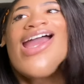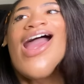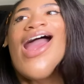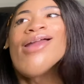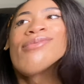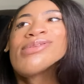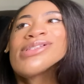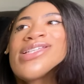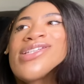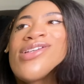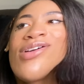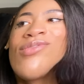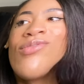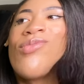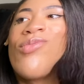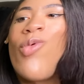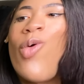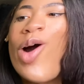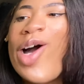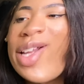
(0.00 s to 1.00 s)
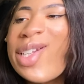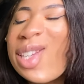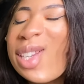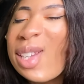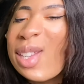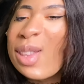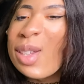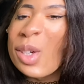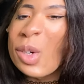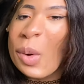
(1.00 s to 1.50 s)
I really don't want
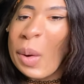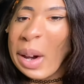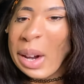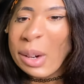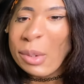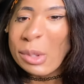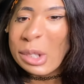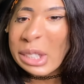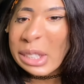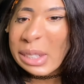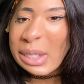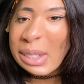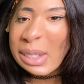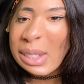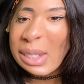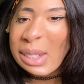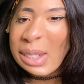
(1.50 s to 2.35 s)
the gray one.